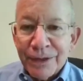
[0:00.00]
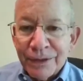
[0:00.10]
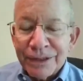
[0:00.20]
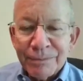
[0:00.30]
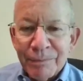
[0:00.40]

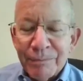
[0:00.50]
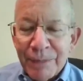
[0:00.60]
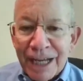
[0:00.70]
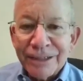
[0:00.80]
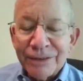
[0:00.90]
there's
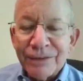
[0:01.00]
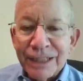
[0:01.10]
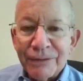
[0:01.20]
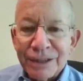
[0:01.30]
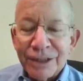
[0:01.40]
massive
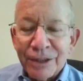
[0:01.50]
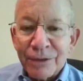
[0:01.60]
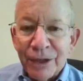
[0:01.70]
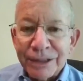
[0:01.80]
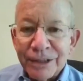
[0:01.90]
deficit
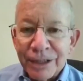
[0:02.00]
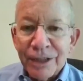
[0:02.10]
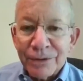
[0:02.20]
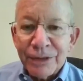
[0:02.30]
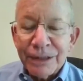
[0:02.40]
across the
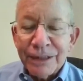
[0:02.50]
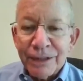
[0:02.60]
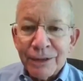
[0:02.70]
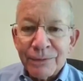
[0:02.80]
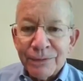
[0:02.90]
country
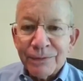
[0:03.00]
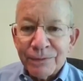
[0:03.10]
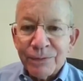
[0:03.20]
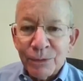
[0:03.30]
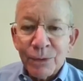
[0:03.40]

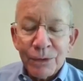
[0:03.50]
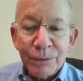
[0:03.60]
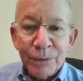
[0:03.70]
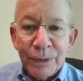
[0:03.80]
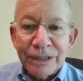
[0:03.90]

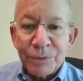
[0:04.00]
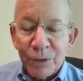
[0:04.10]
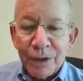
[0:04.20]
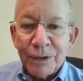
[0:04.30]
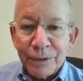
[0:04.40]
for
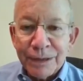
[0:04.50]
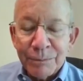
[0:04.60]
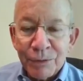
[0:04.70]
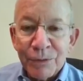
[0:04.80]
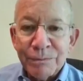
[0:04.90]
wastewater
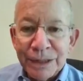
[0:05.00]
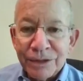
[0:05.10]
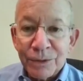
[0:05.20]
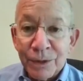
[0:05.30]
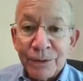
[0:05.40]

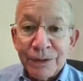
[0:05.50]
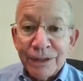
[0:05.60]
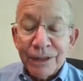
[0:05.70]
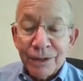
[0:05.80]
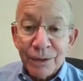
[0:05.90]
improvements or
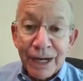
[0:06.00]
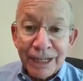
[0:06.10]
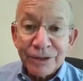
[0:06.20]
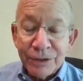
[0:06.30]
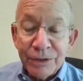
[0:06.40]

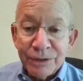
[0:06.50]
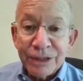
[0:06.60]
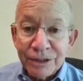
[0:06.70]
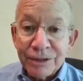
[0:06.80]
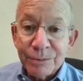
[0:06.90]
actually new
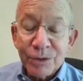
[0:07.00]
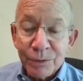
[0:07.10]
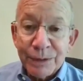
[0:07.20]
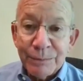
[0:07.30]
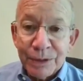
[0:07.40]
systems
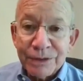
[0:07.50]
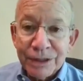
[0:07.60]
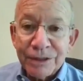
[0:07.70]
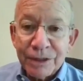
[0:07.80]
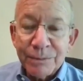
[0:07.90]
or rebuilt
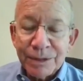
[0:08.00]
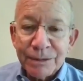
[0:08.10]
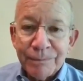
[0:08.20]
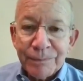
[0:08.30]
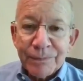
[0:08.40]
systems.